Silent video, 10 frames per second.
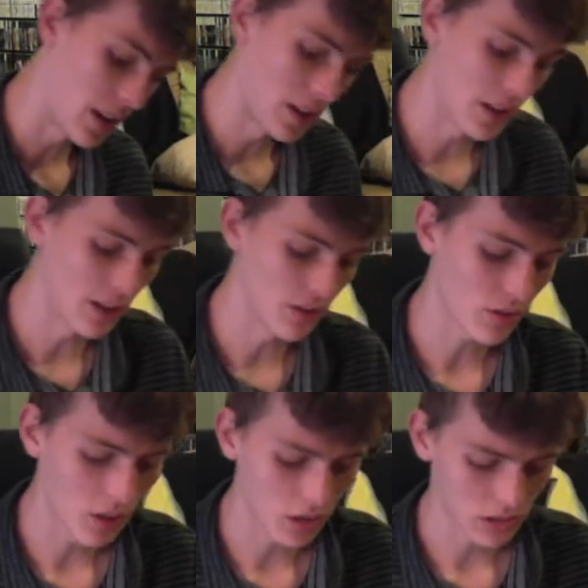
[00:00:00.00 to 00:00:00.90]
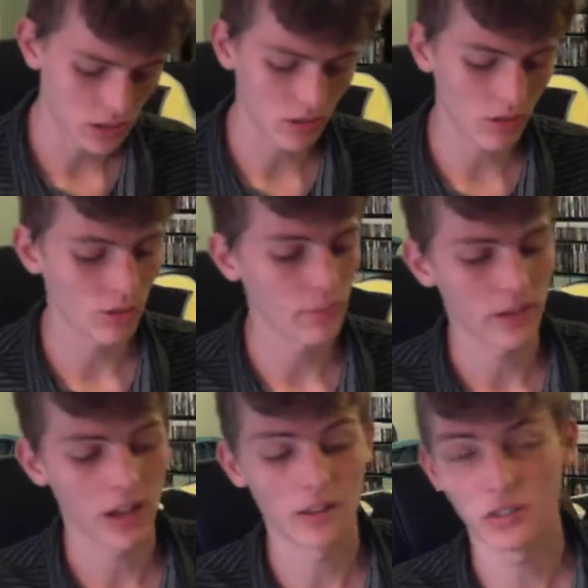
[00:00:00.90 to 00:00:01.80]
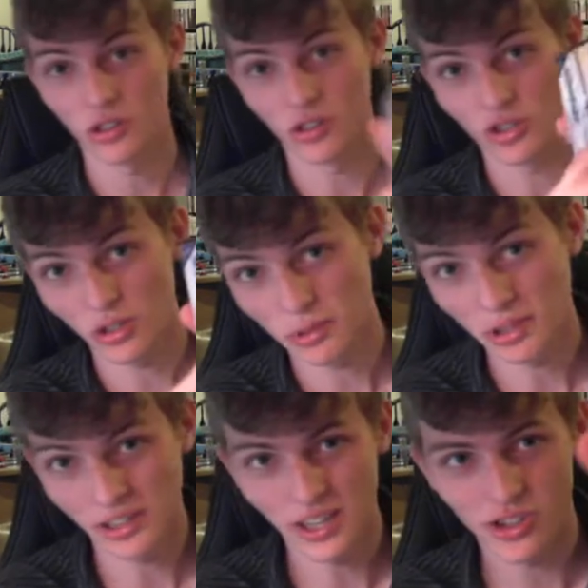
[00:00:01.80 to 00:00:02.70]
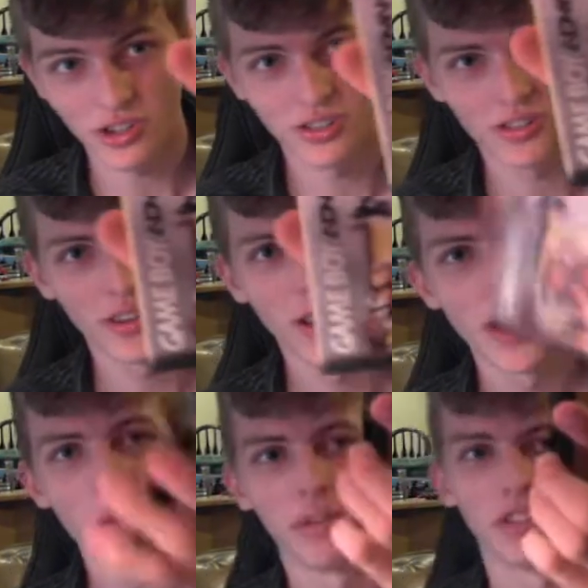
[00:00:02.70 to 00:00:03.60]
then there's also F-Zero GP Legends, which